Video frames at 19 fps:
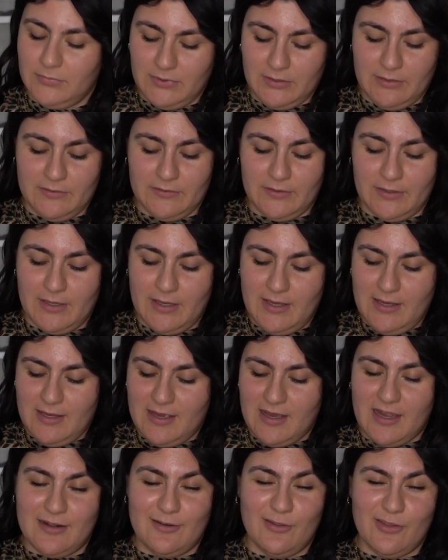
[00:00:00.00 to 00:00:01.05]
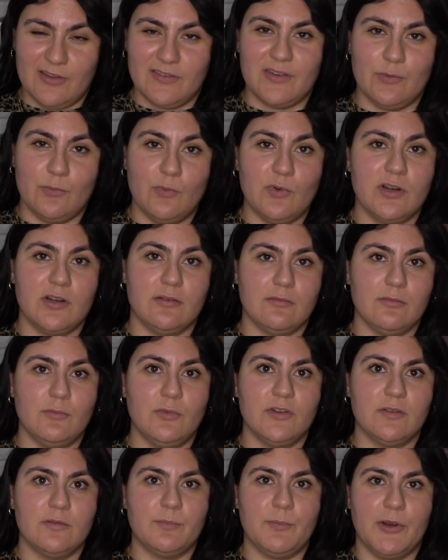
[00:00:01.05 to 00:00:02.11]
I was like, I know that's in one
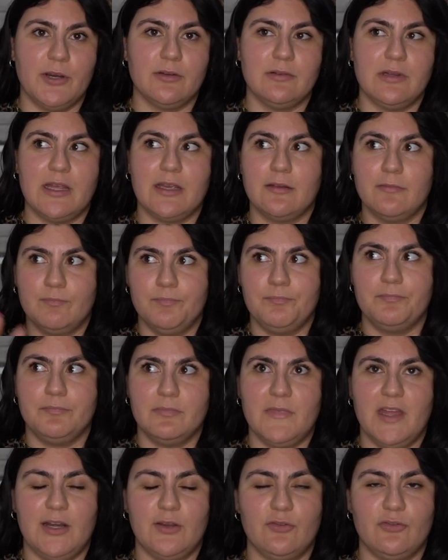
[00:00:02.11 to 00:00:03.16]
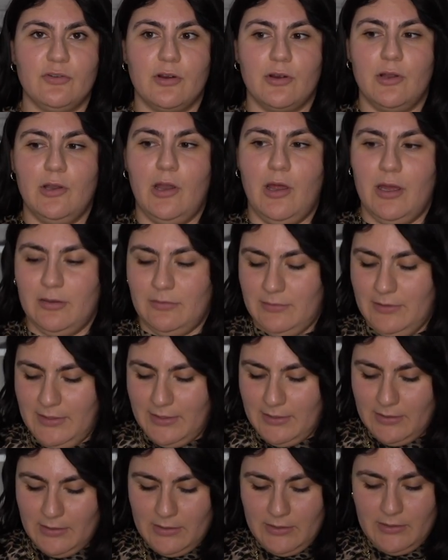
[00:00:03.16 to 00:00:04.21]
one part like that I struggle a lot.
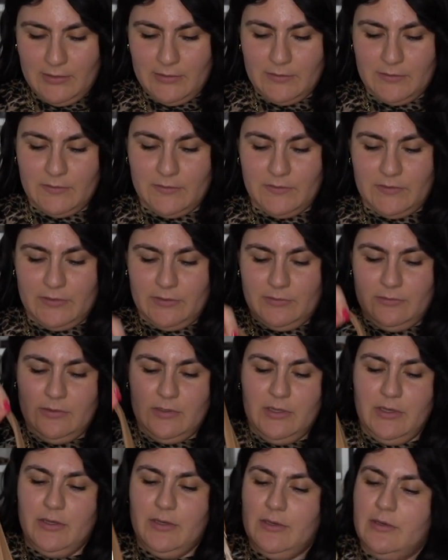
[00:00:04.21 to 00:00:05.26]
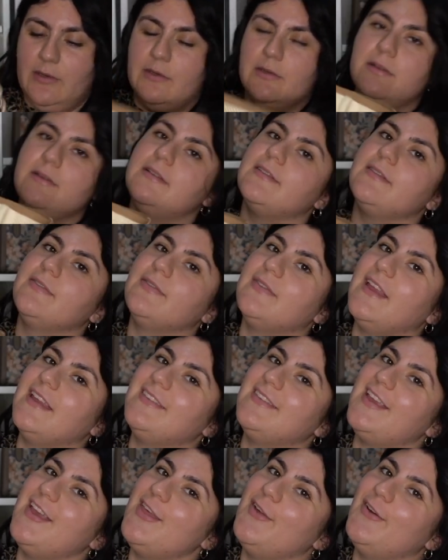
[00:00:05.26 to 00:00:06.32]
So that's
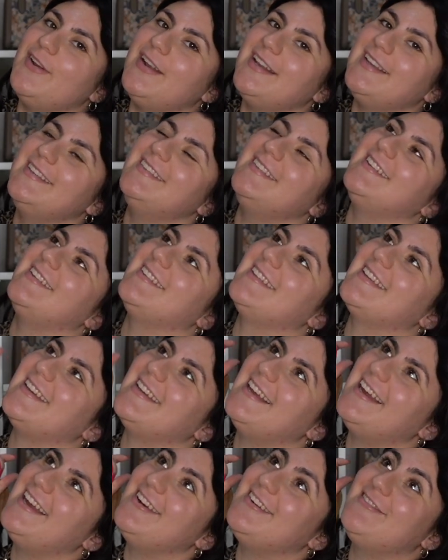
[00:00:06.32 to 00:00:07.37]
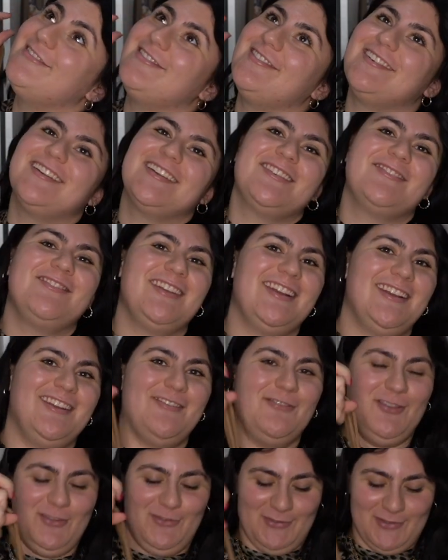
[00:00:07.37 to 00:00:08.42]
the other one. So I was like, I really really
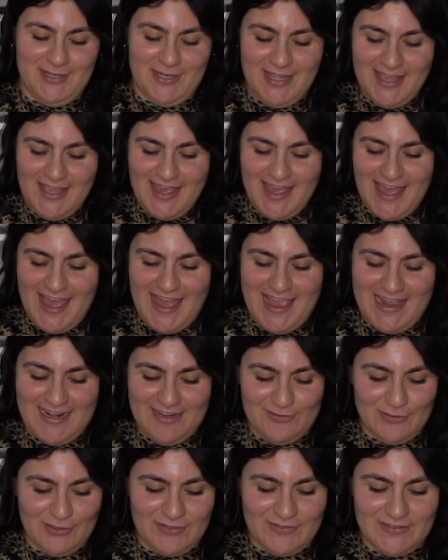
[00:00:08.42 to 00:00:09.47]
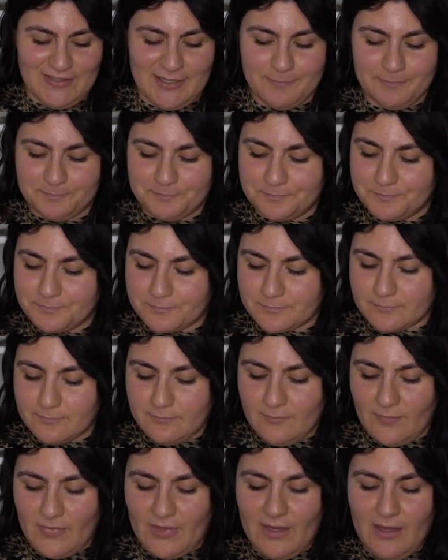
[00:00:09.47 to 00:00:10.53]
love this one, and as you can see,
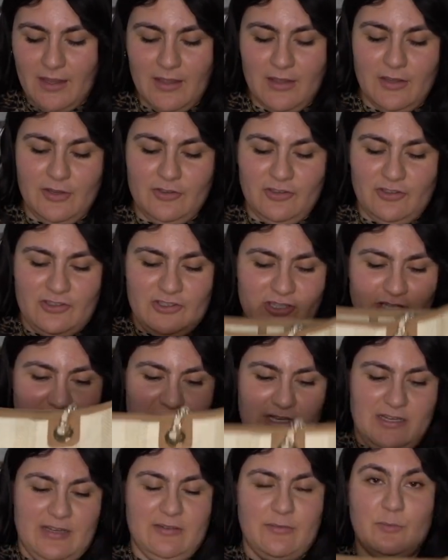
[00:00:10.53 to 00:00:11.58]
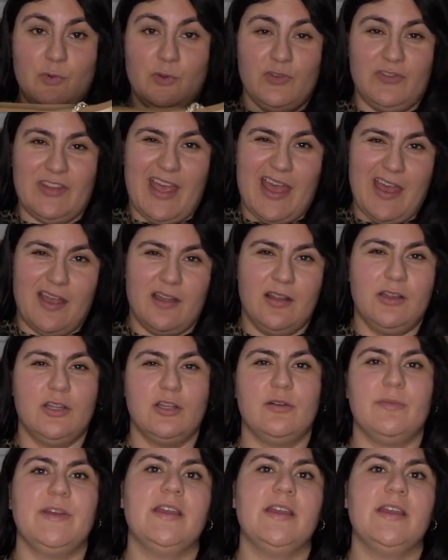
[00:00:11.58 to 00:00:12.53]
she will sag a little